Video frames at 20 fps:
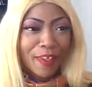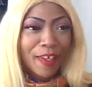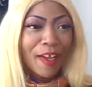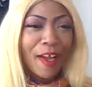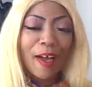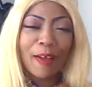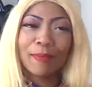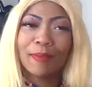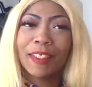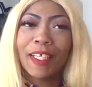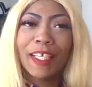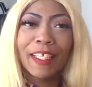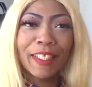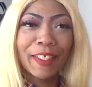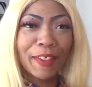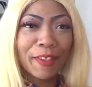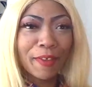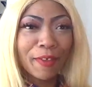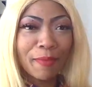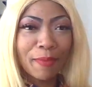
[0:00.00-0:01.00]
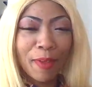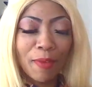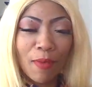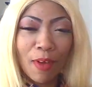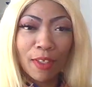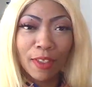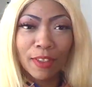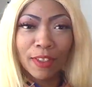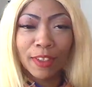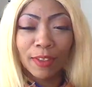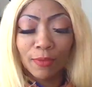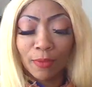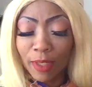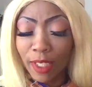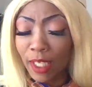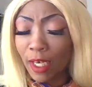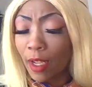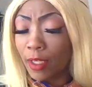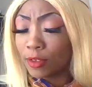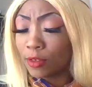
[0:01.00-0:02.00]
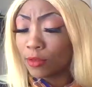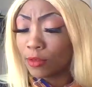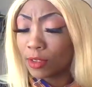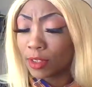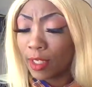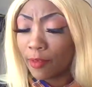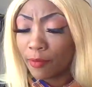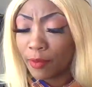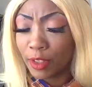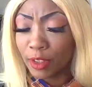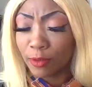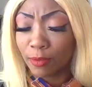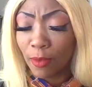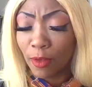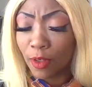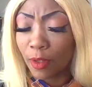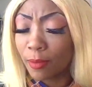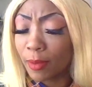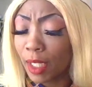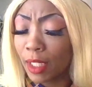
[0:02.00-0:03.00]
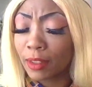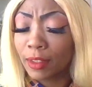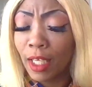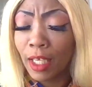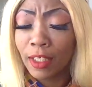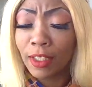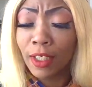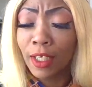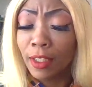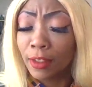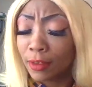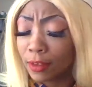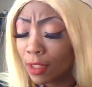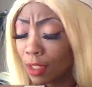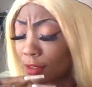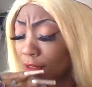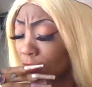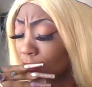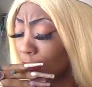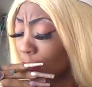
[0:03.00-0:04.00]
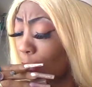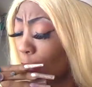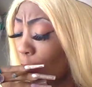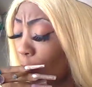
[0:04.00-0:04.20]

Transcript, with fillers: I'm telling you, be rolling this weed. As soon as I finish smoking, I'm like, thank you, ancestors.